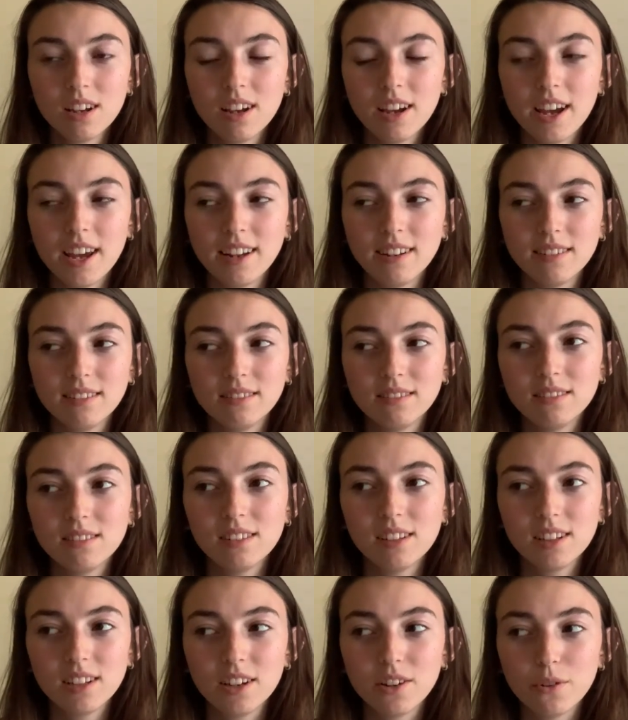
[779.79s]
and
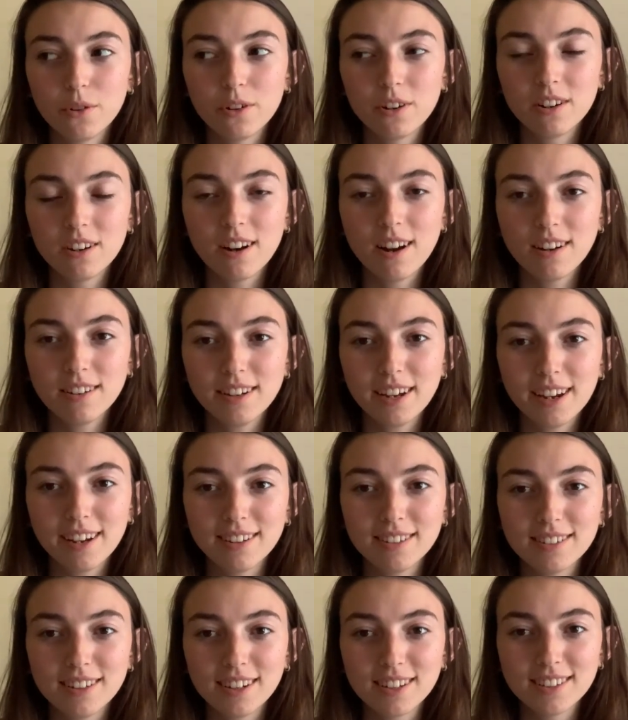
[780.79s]
in order to not take a
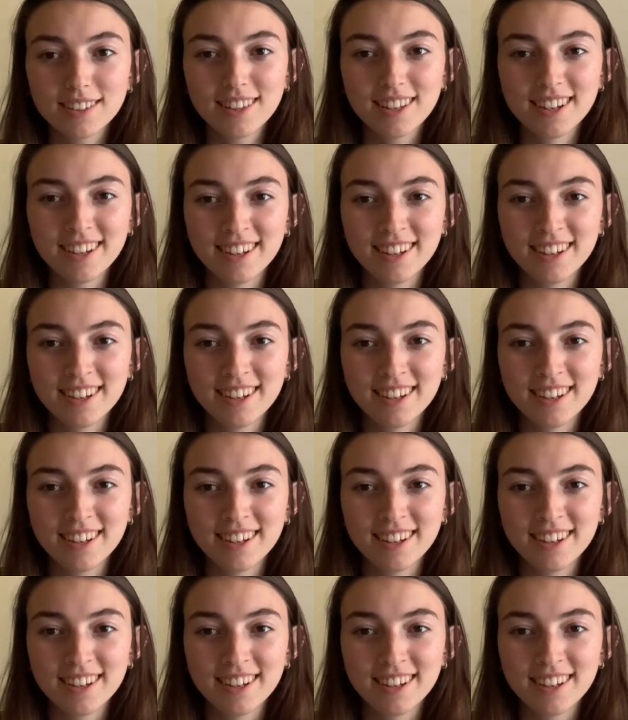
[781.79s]
60.